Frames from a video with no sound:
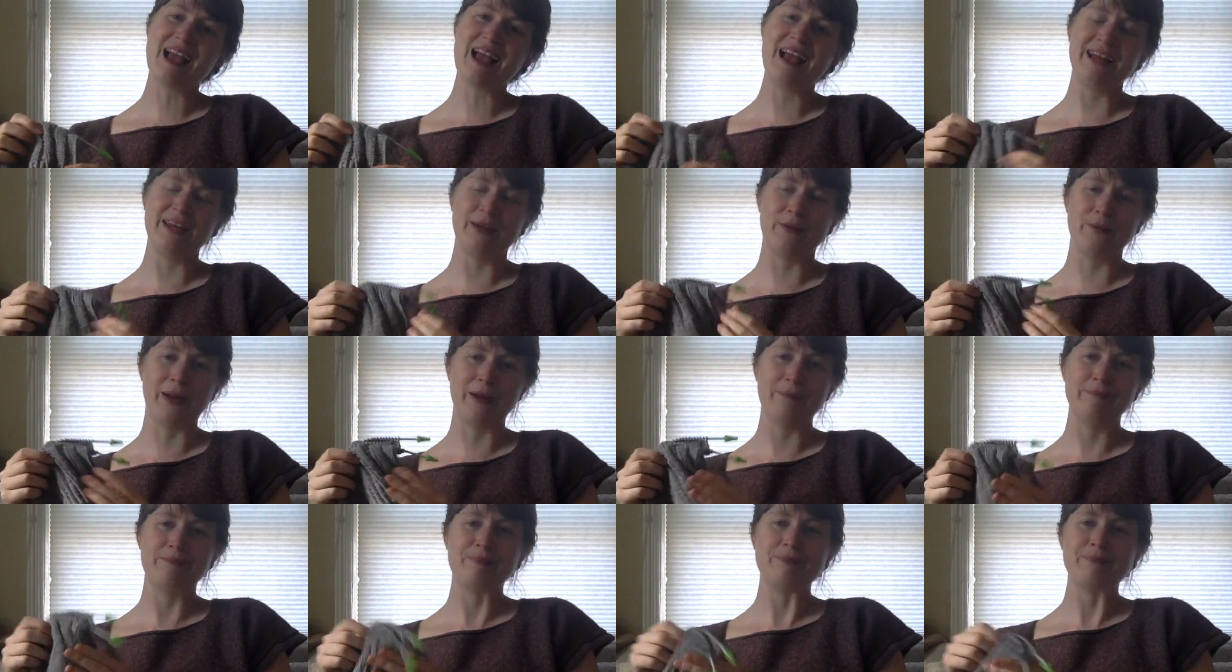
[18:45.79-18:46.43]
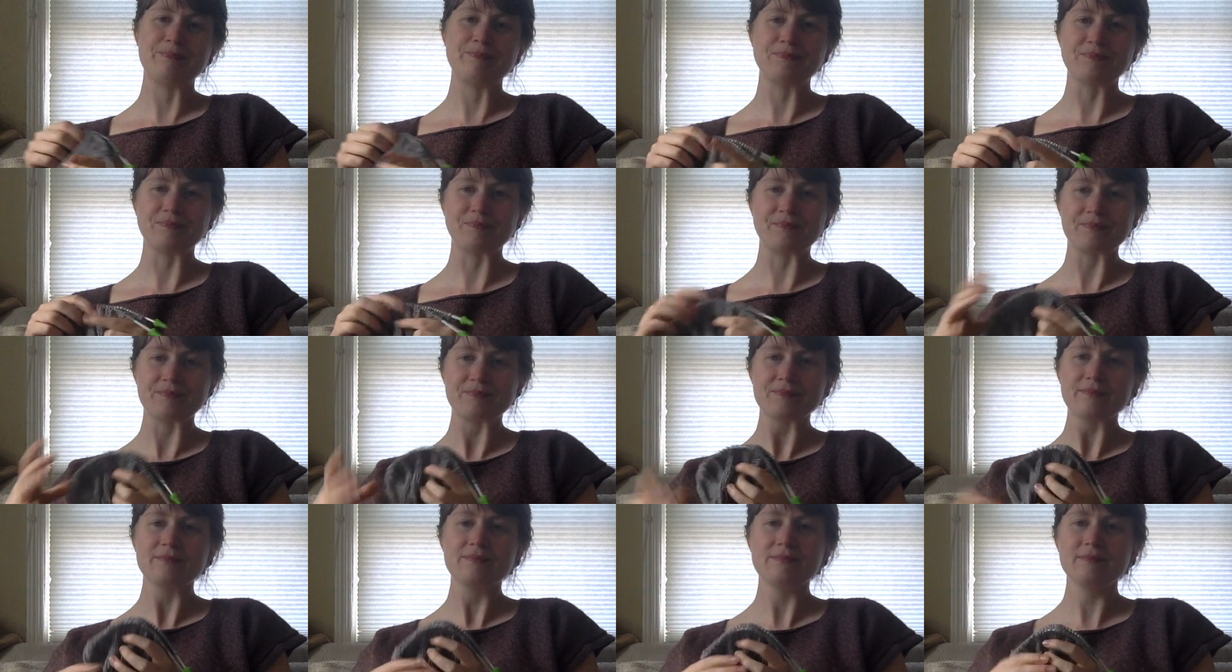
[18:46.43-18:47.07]
anyway
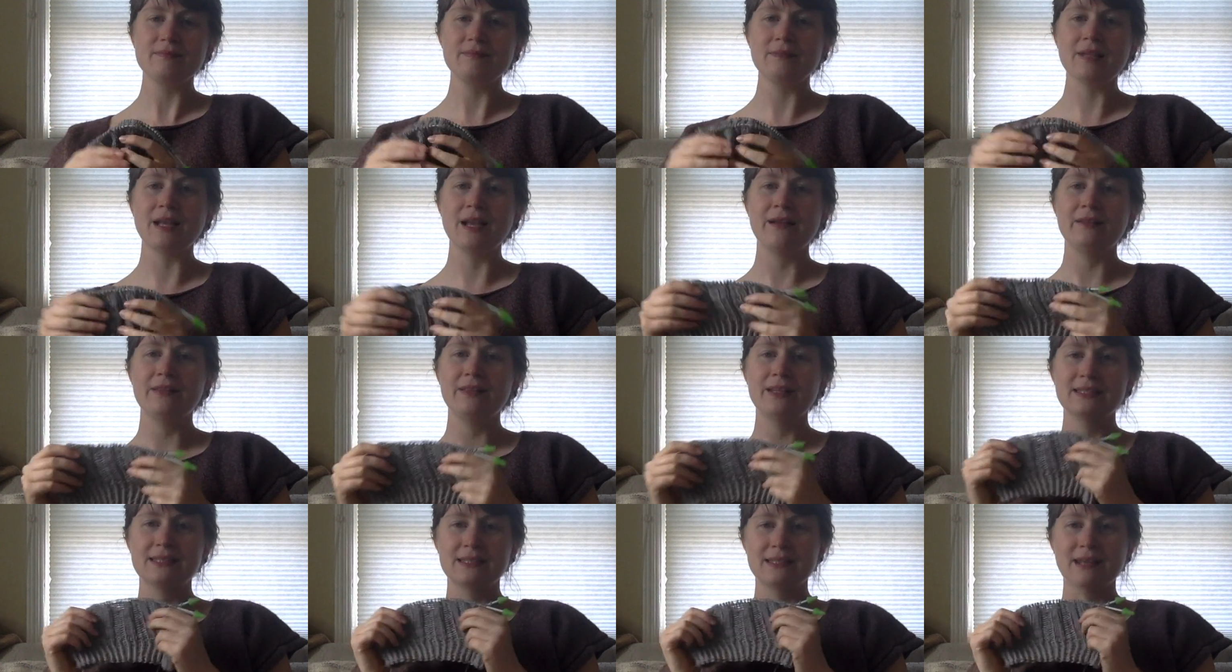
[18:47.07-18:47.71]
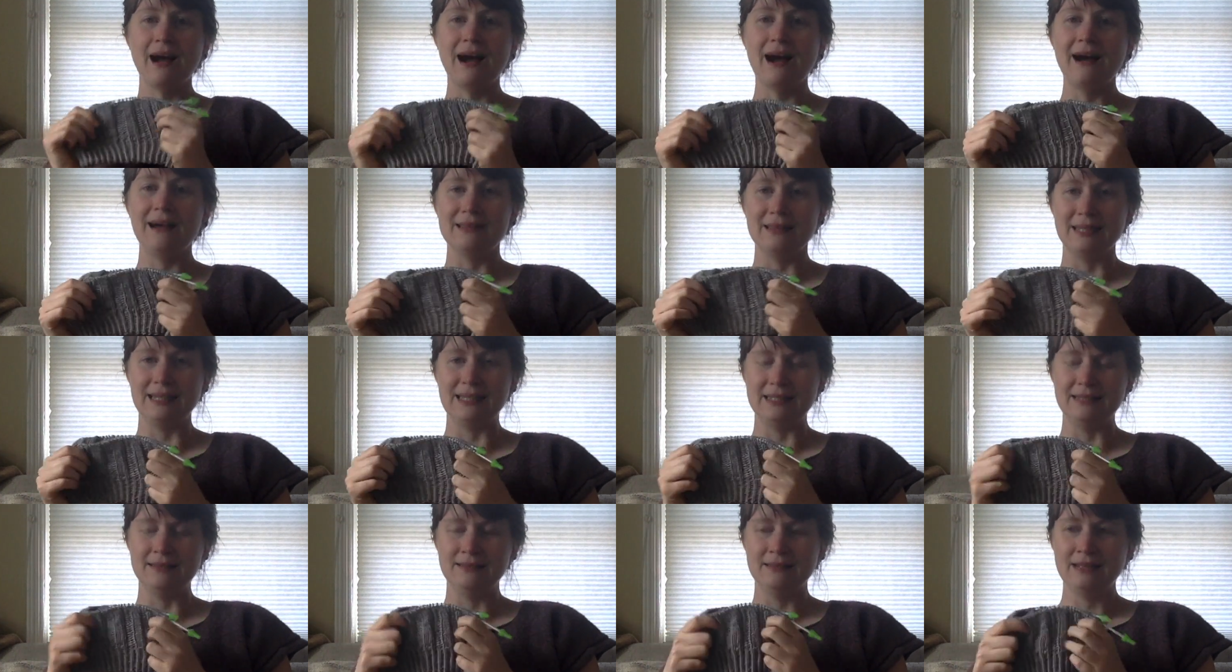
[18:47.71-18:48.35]
this
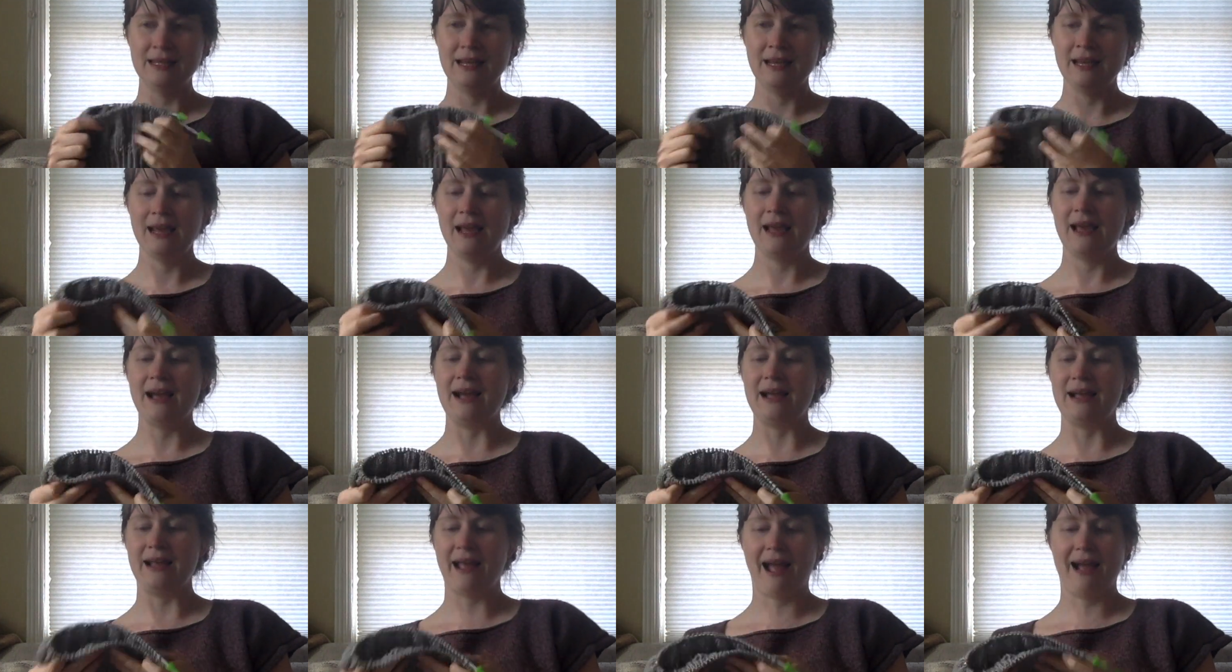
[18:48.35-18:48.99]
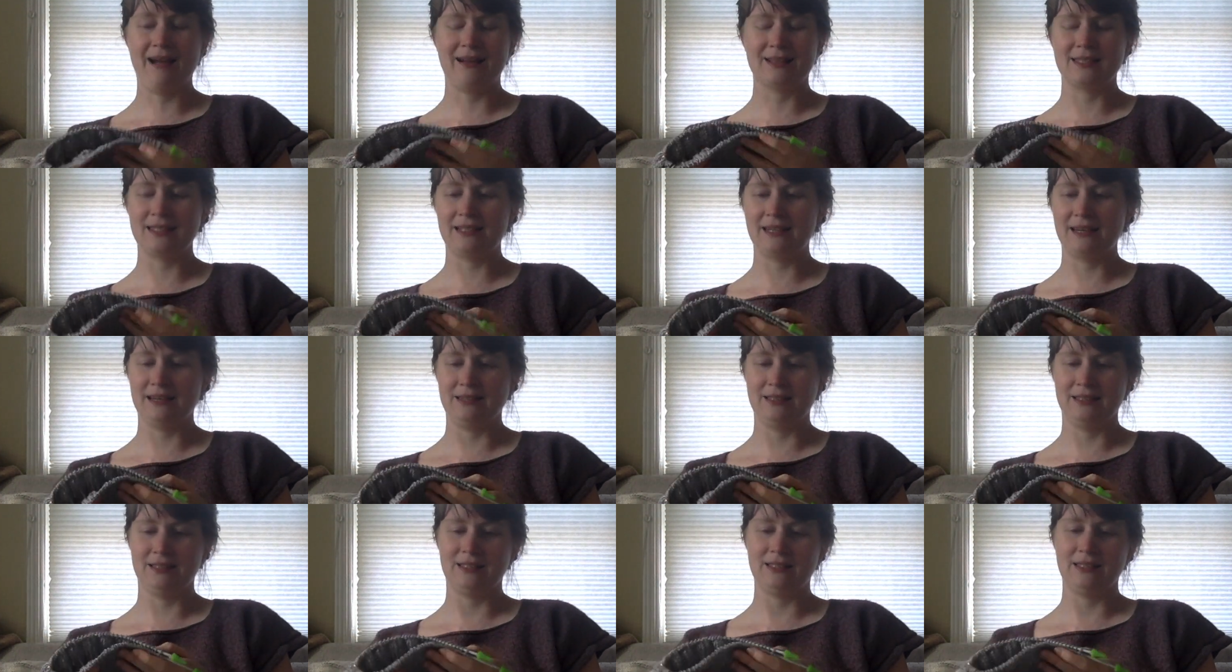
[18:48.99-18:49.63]
Cotlin I
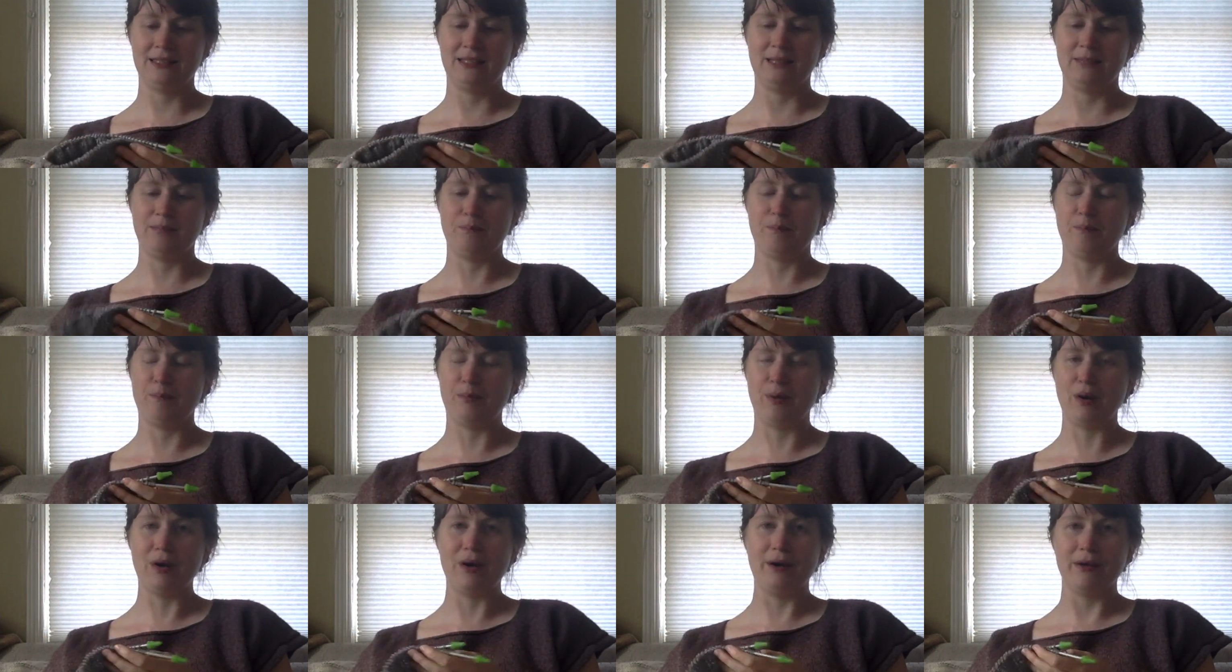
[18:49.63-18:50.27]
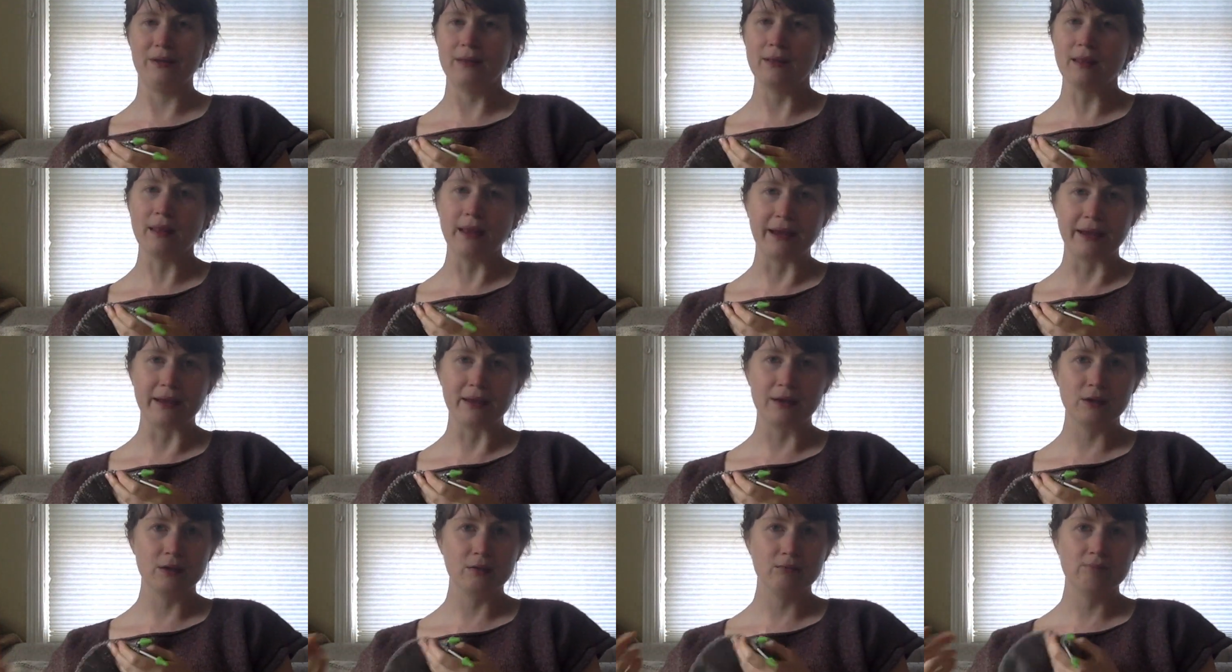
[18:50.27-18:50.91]
accidentally bought
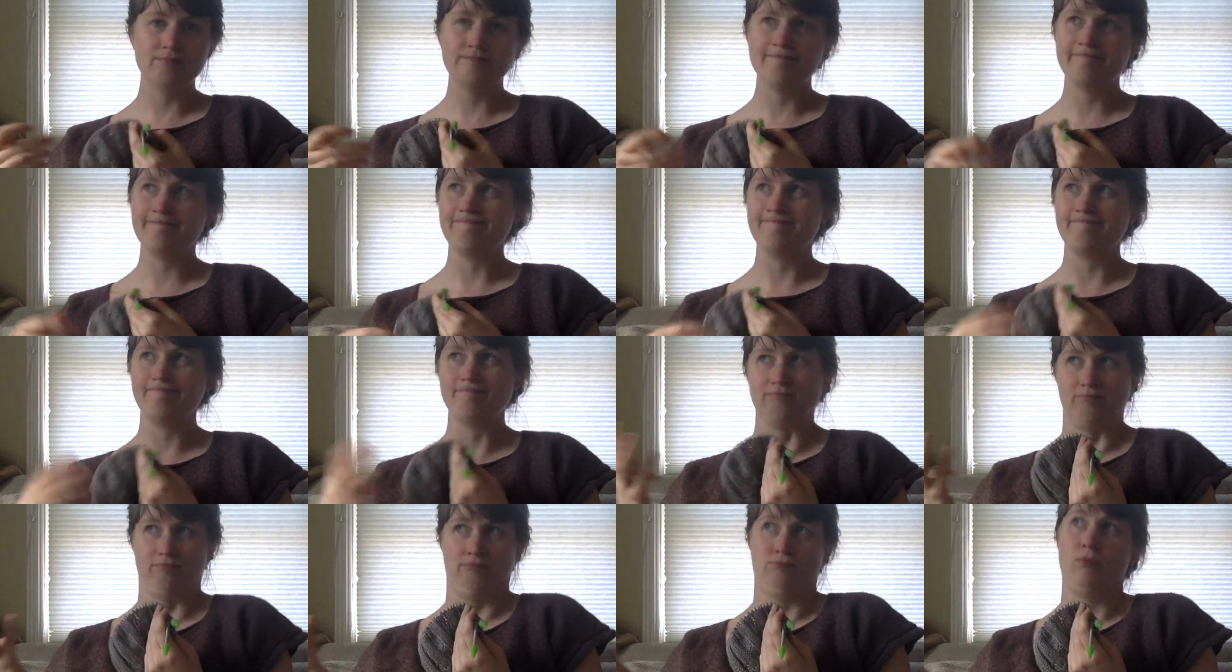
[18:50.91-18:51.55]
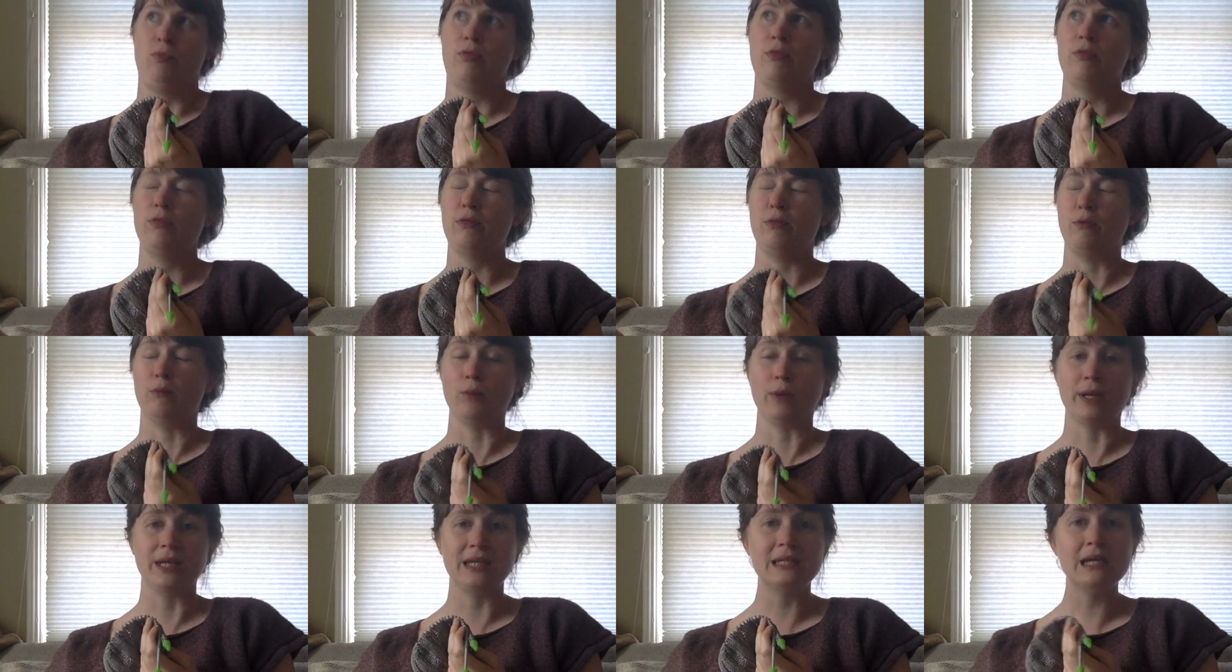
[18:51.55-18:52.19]
like
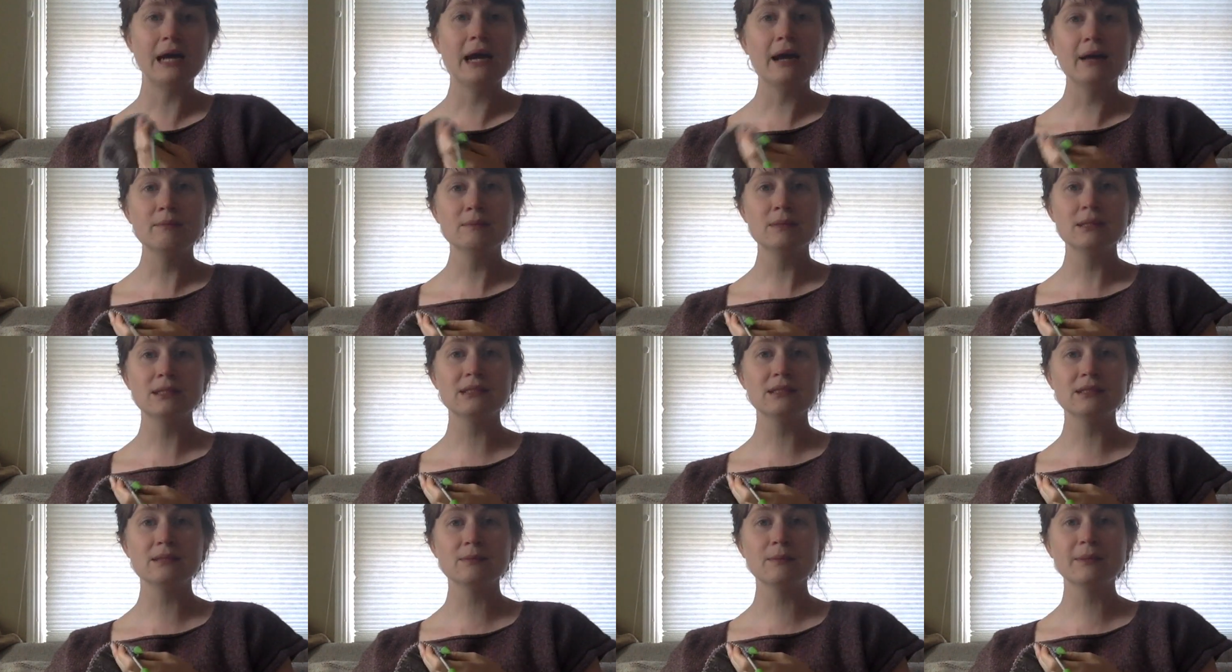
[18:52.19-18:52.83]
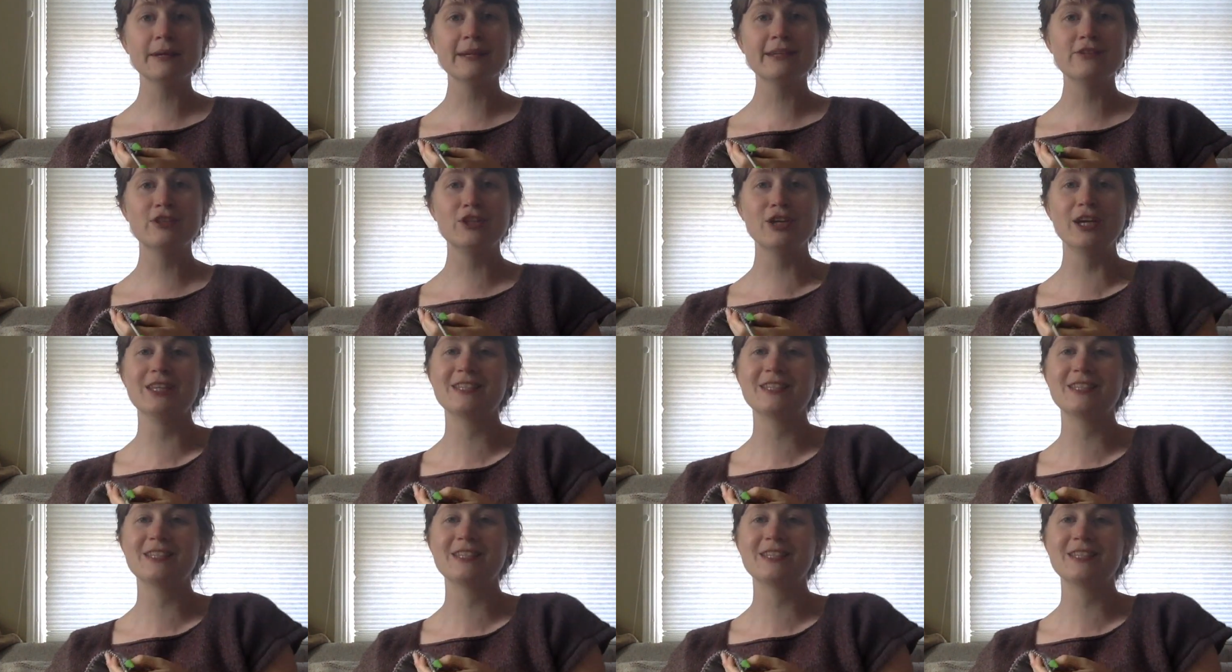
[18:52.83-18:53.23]
three times as much